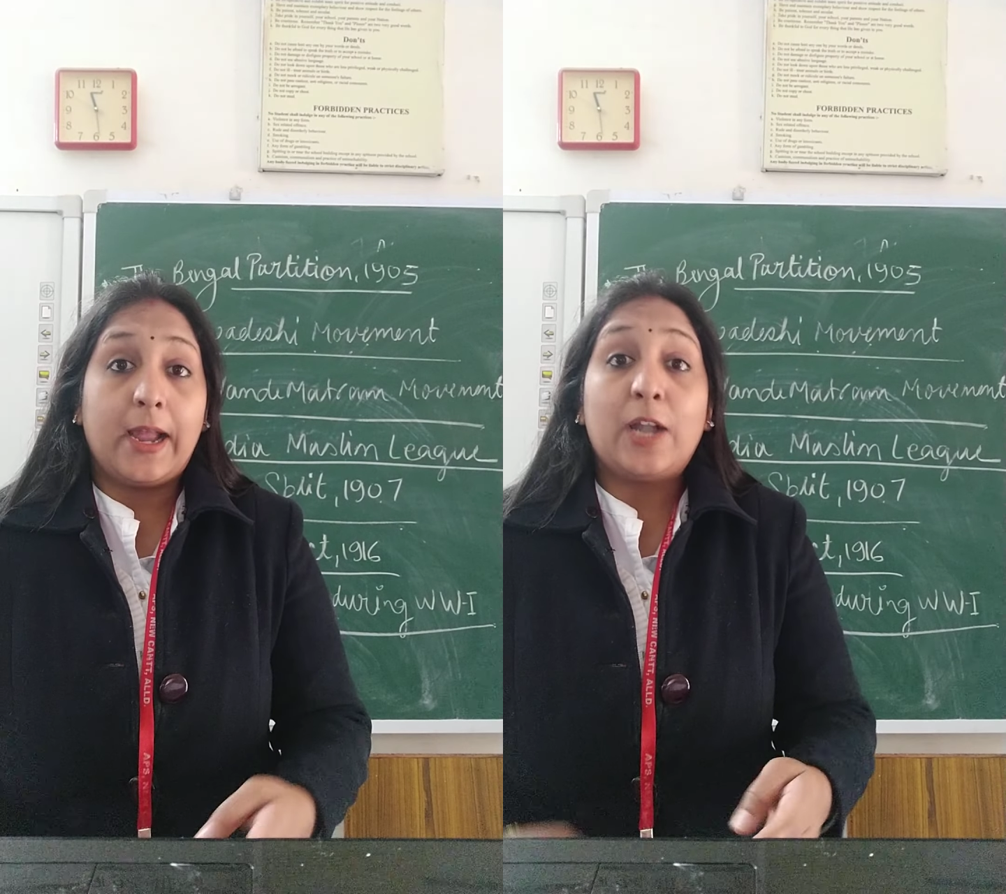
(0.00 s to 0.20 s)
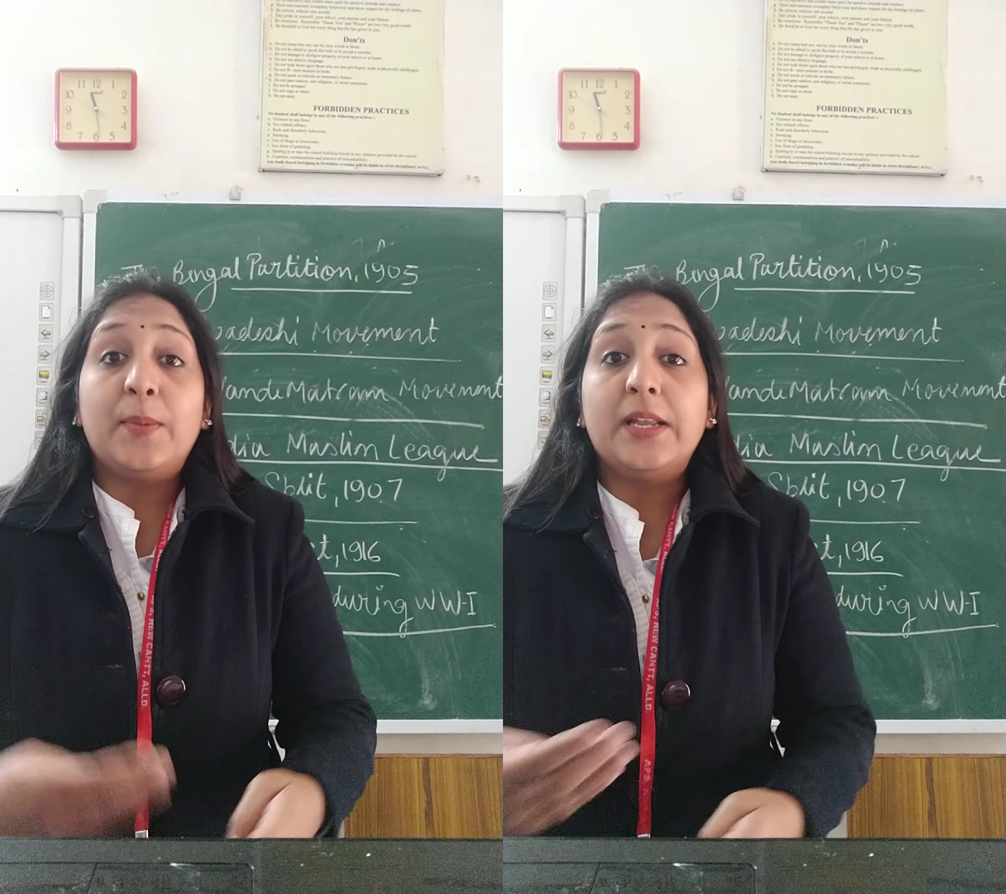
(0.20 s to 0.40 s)

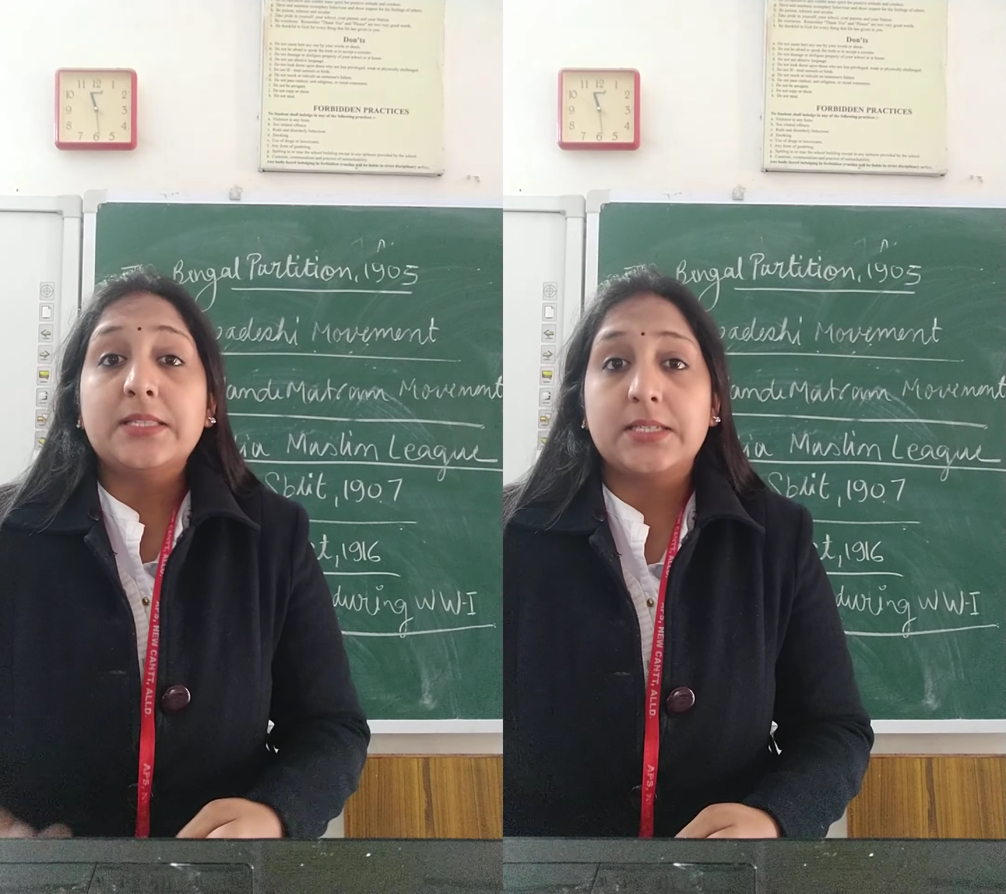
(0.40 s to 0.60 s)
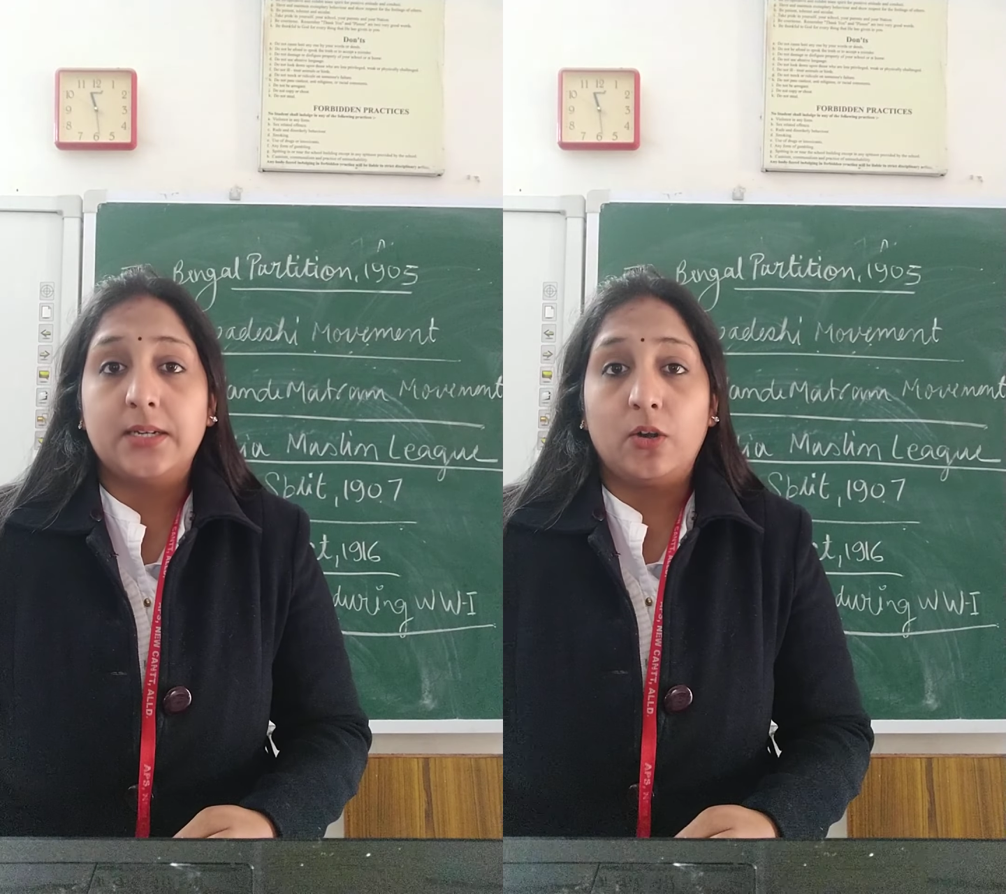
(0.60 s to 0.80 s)

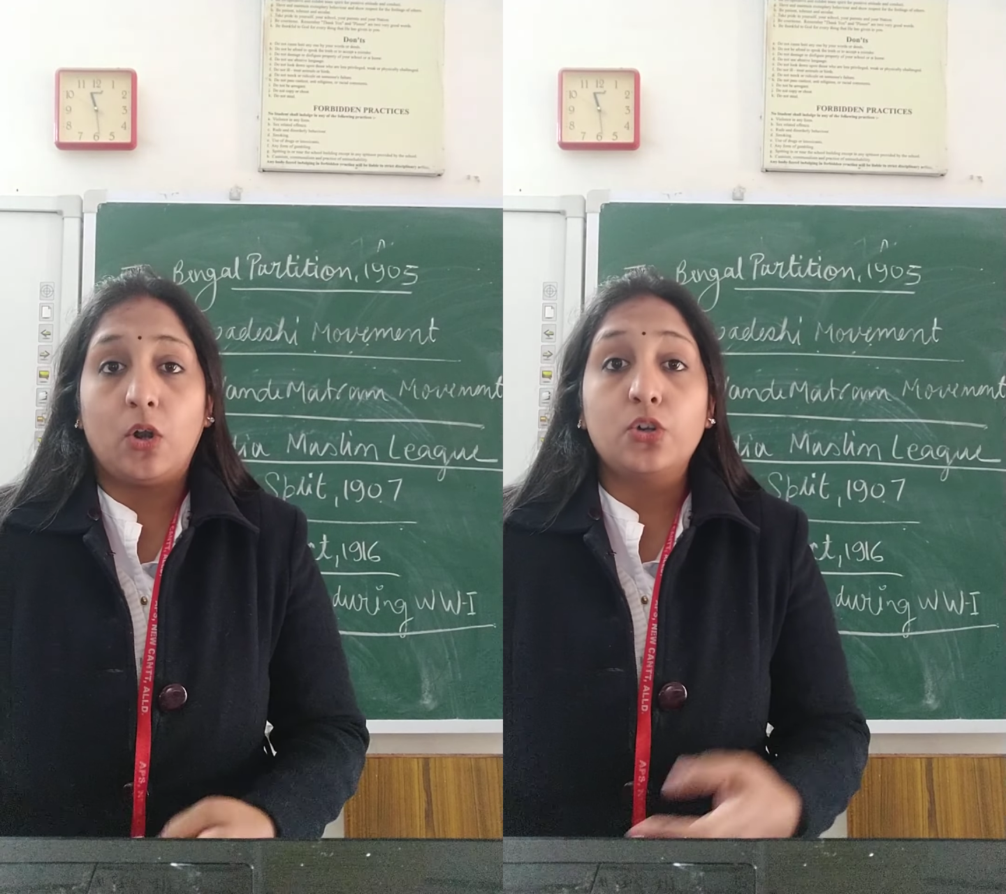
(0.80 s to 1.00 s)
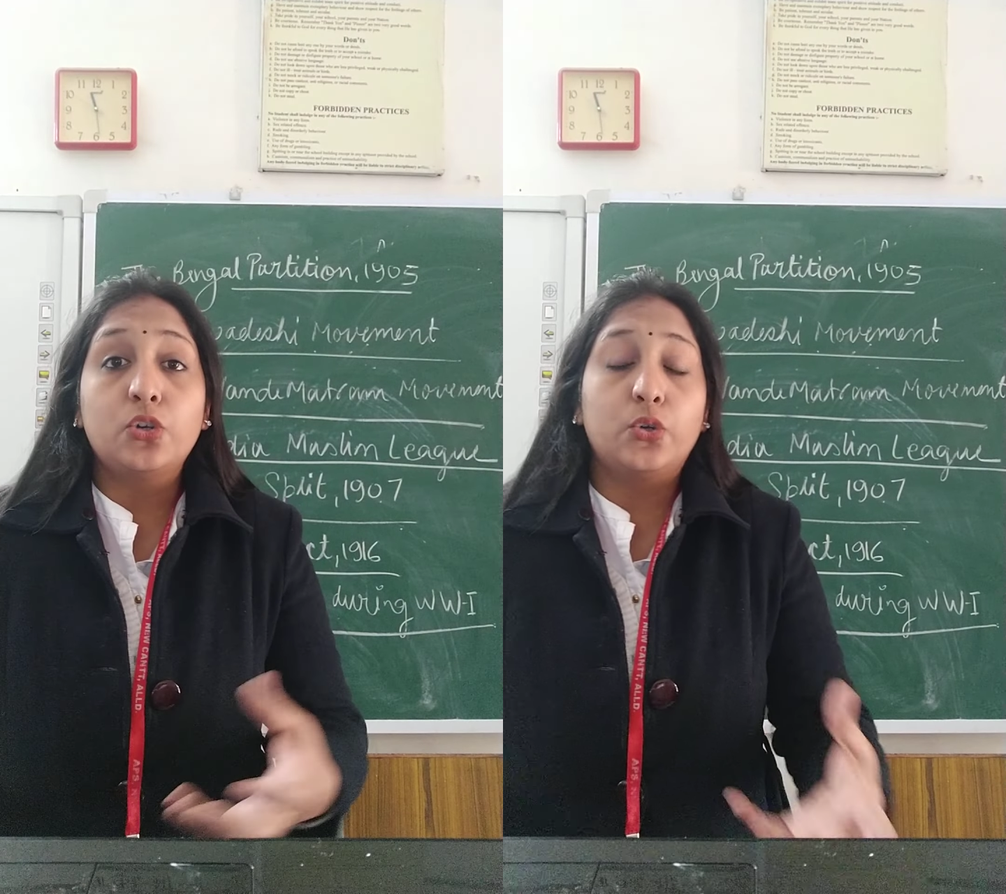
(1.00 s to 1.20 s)
administer
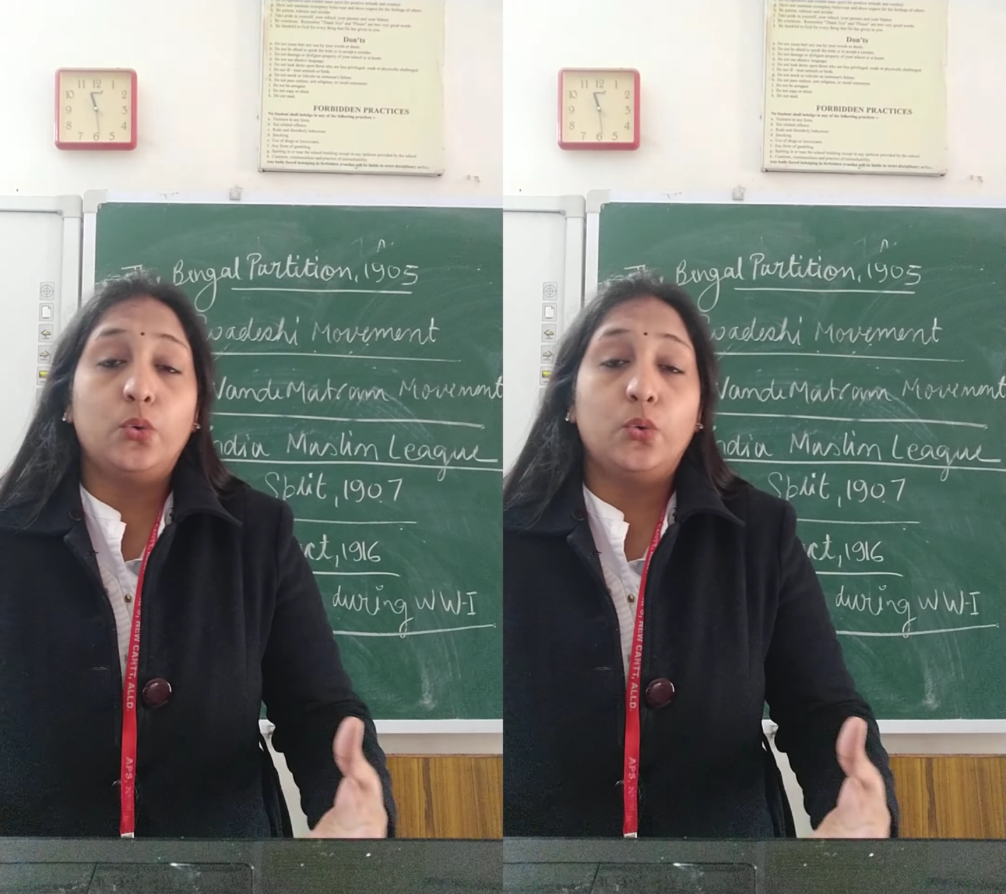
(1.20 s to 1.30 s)
or to